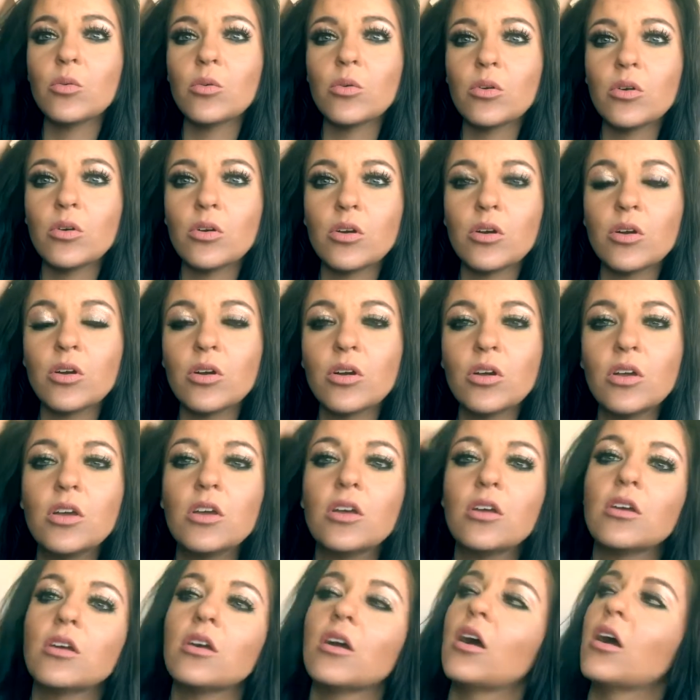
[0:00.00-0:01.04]
or
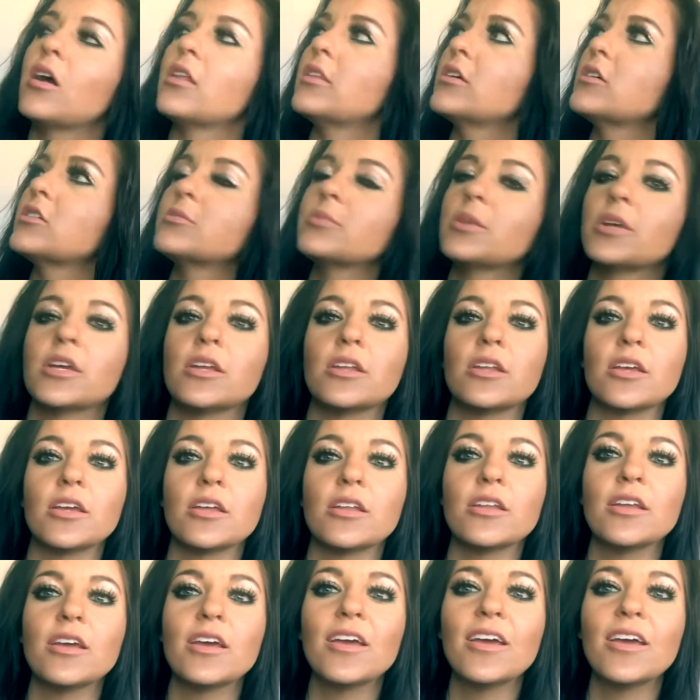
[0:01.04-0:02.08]
God, there's my hand again.